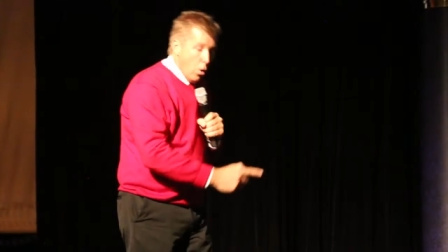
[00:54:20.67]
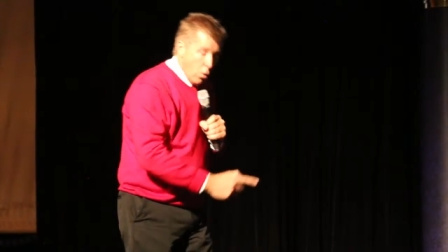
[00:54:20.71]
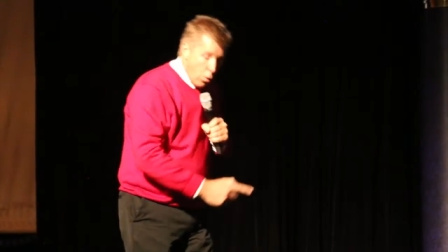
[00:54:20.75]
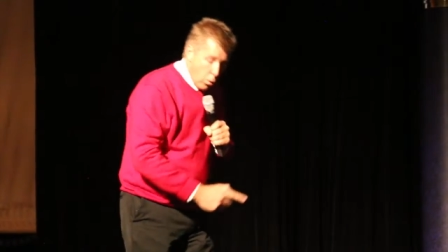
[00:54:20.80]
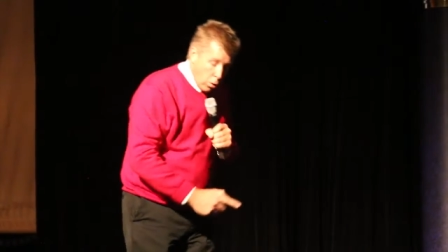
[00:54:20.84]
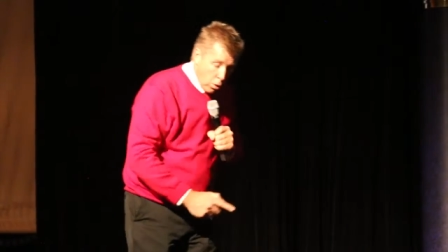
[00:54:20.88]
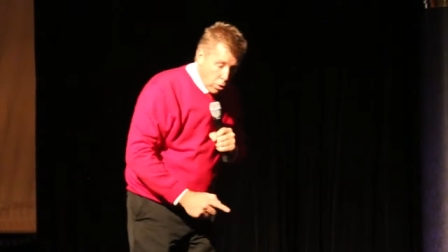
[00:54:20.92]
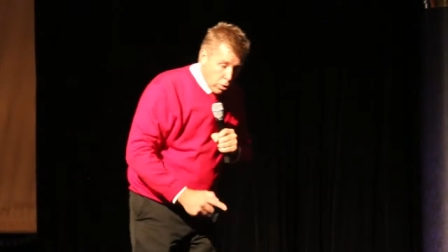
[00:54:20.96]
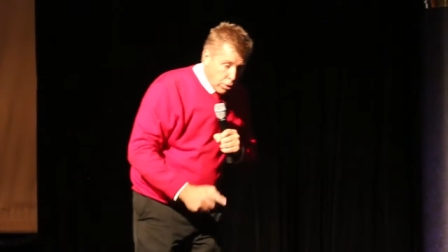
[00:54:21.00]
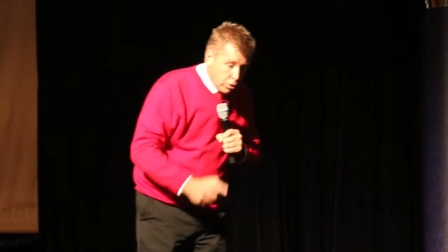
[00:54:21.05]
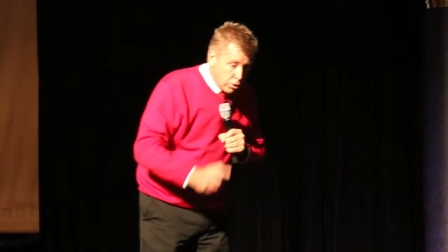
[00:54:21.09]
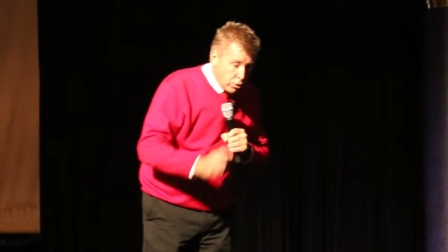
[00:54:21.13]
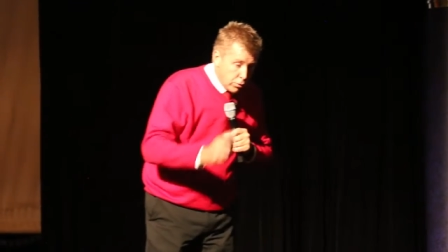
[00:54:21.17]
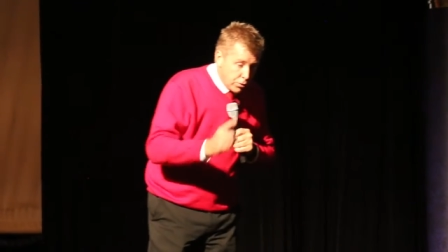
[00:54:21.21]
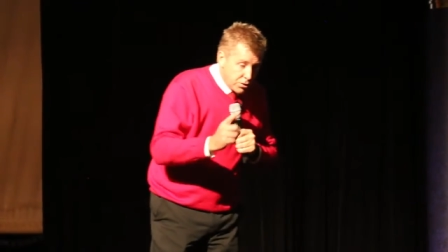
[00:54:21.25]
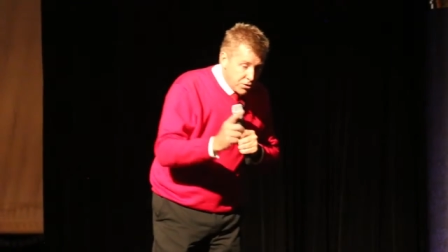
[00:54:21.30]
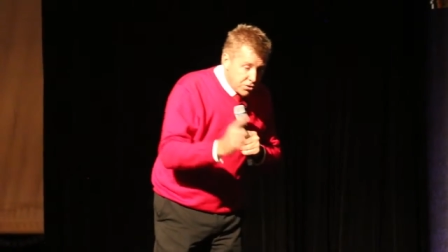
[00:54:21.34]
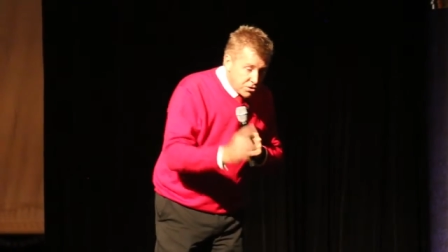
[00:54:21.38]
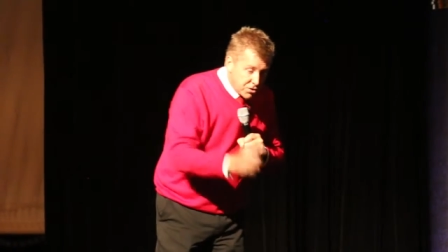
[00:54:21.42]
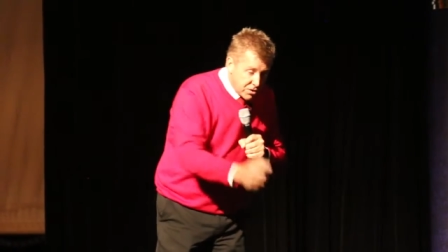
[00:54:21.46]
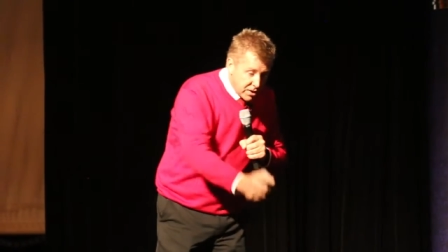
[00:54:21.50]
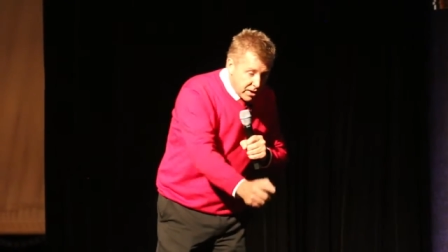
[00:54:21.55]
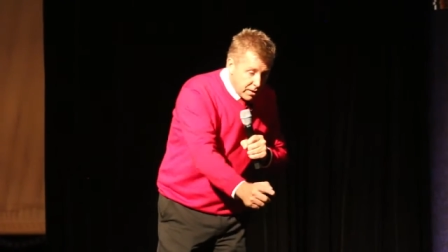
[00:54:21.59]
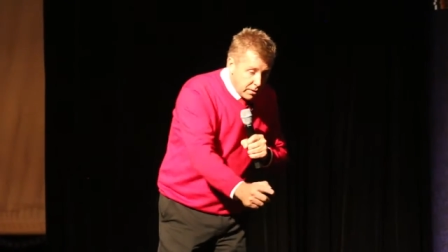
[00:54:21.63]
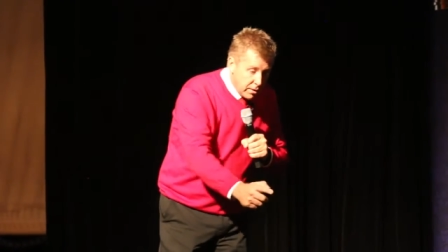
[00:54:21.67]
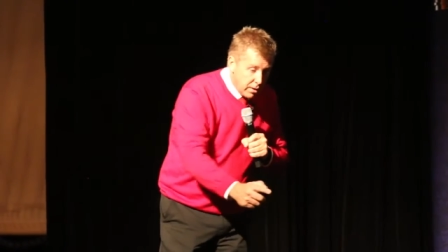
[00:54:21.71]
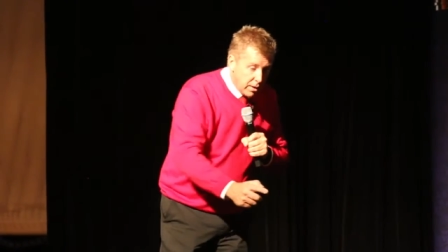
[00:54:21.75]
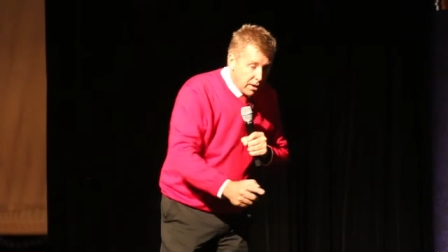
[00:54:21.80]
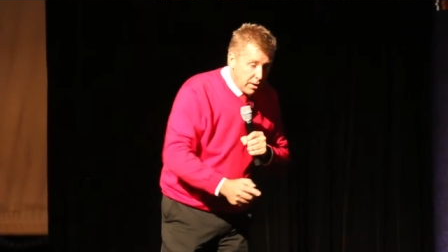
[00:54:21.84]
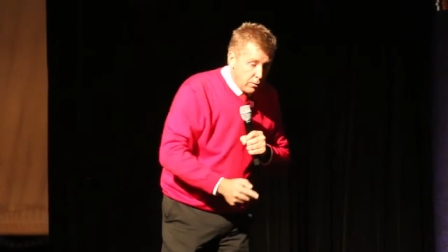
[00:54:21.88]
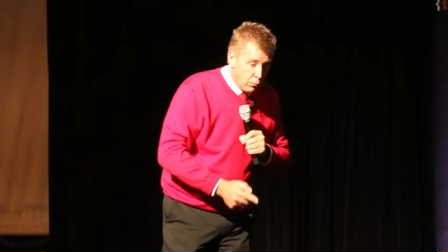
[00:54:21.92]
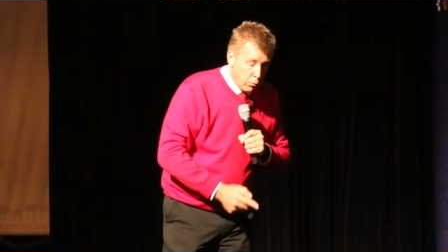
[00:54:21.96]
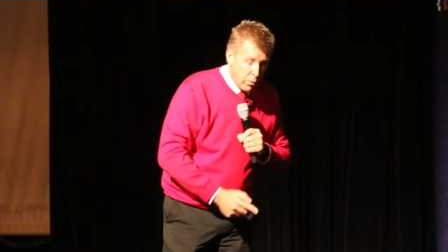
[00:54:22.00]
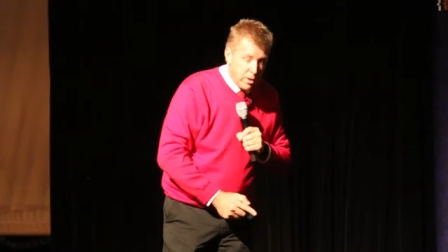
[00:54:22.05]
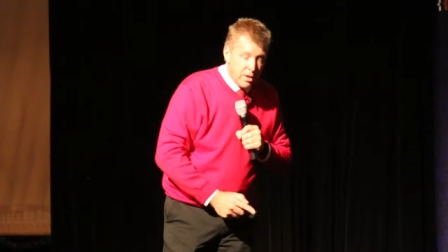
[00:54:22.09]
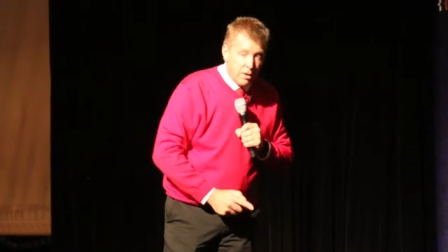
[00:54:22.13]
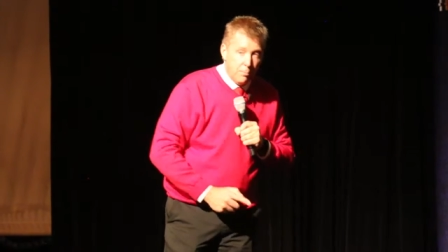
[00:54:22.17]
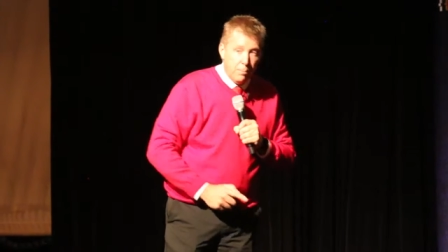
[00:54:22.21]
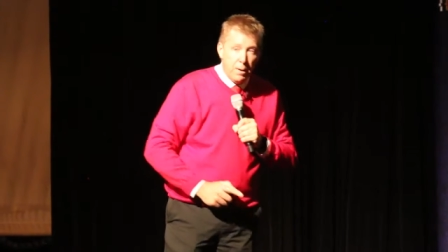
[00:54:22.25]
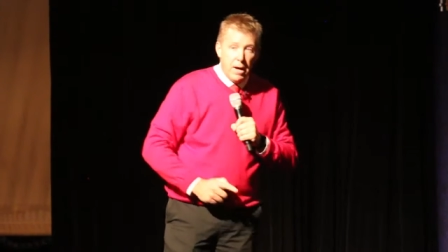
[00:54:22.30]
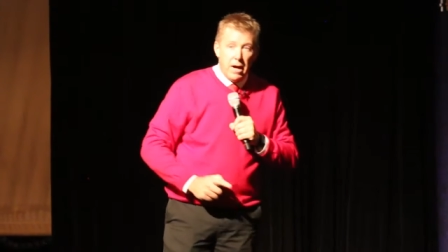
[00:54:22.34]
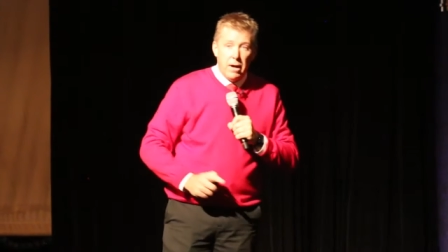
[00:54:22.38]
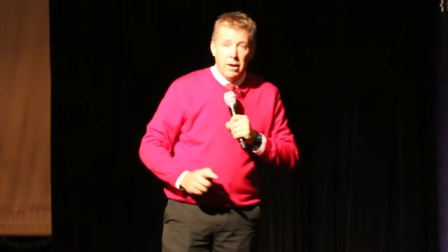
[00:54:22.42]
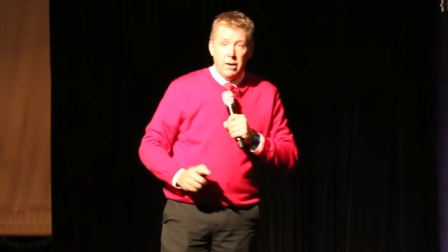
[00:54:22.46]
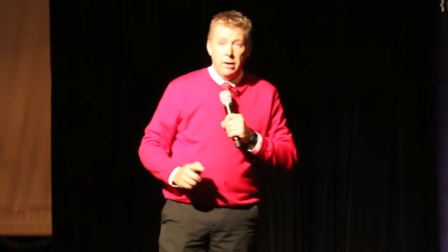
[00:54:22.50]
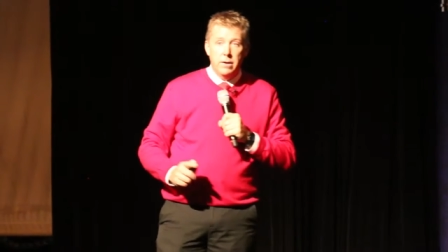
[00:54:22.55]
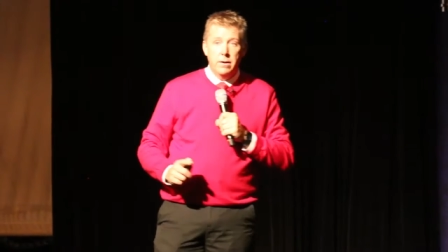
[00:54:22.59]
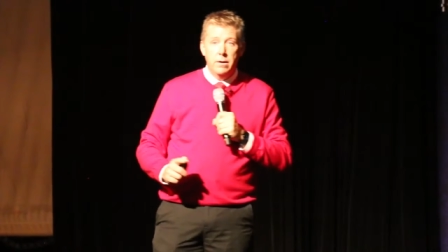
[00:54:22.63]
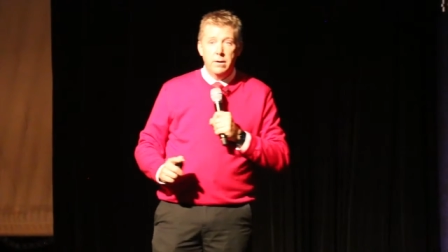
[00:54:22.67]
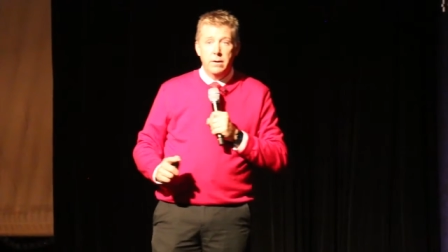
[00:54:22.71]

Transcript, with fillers: Or you can sit and read about it.